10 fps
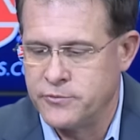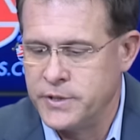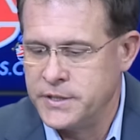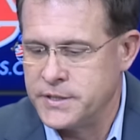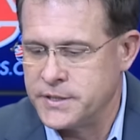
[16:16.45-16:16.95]

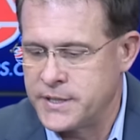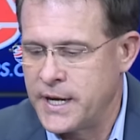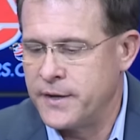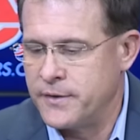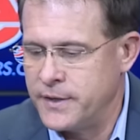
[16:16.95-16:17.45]
reached the
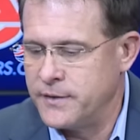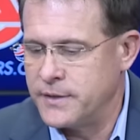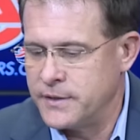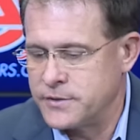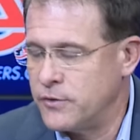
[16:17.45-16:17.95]
standard
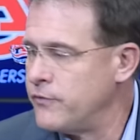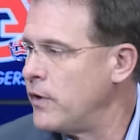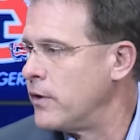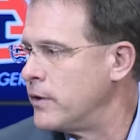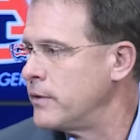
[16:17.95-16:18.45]
here so
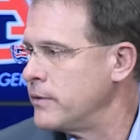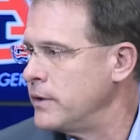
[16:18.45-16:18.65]
far,